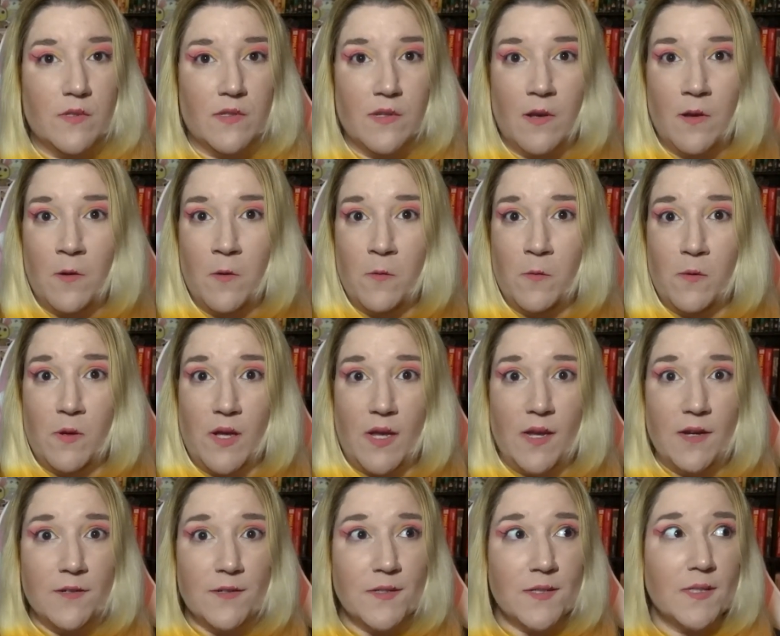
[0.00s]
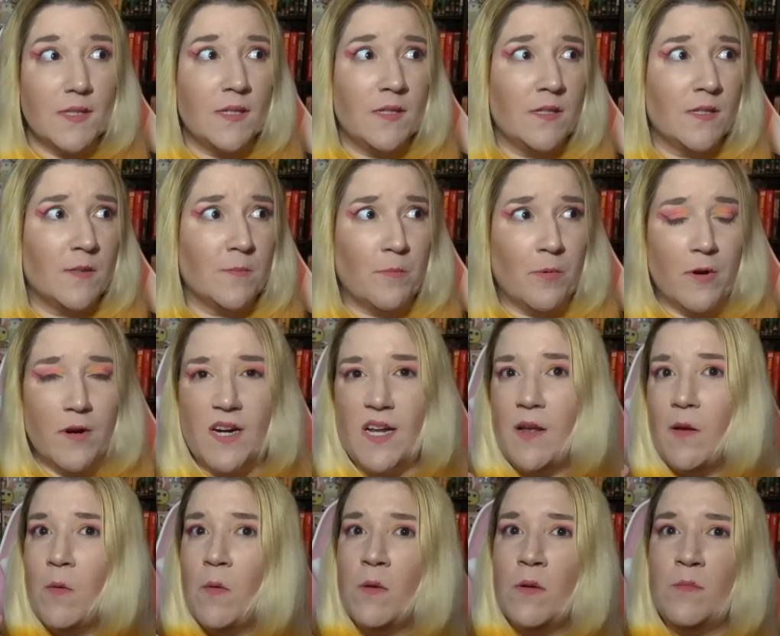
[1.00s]
So here's this pretty
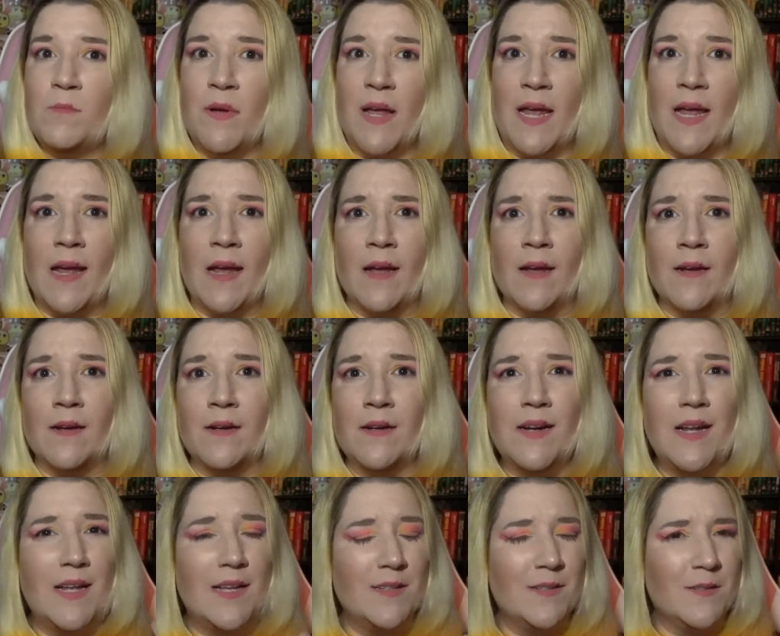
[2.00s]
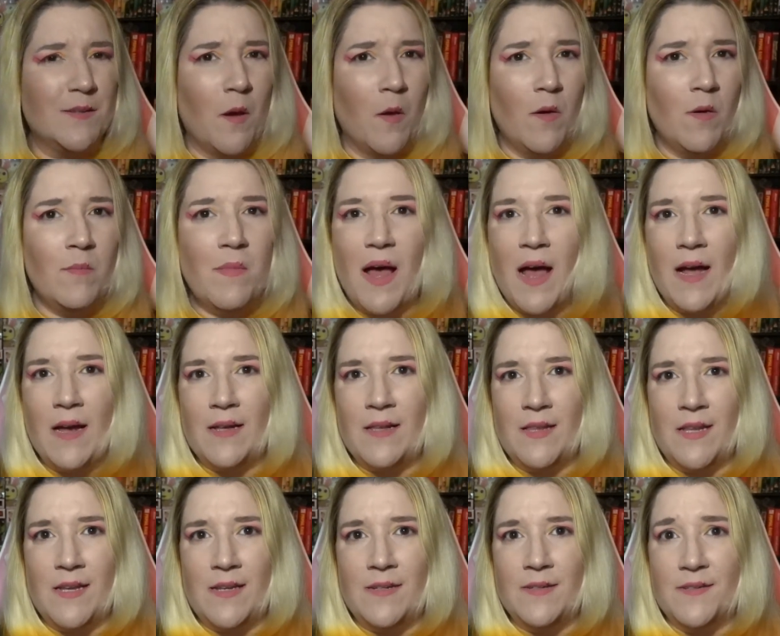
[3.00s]
old man, his home
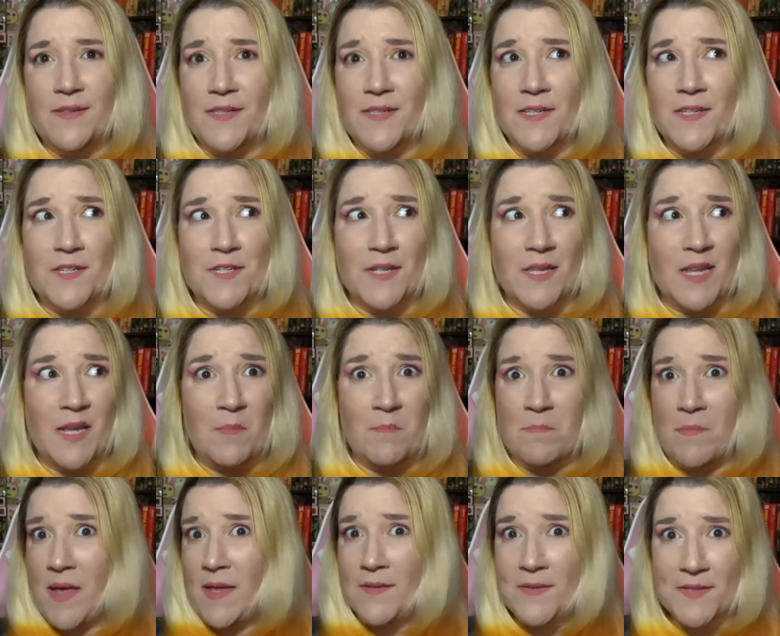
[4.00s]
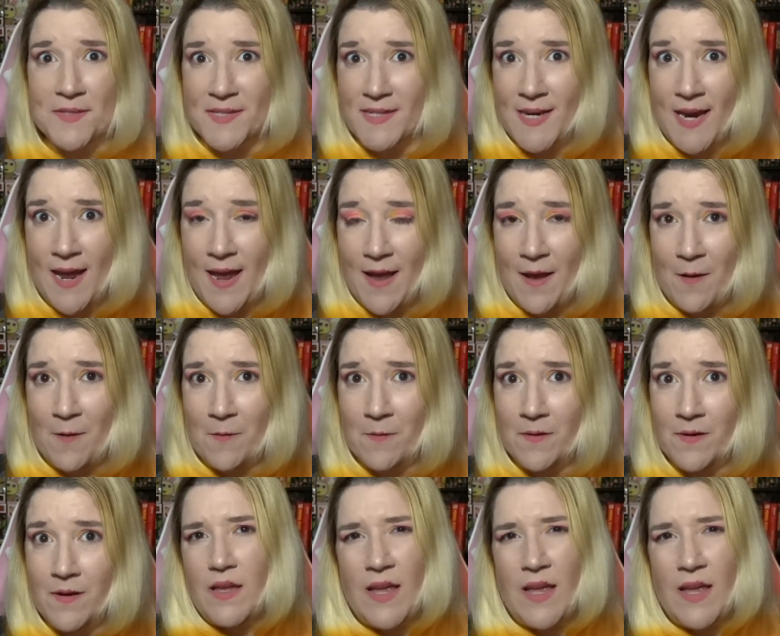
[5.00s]
island essentially melts down,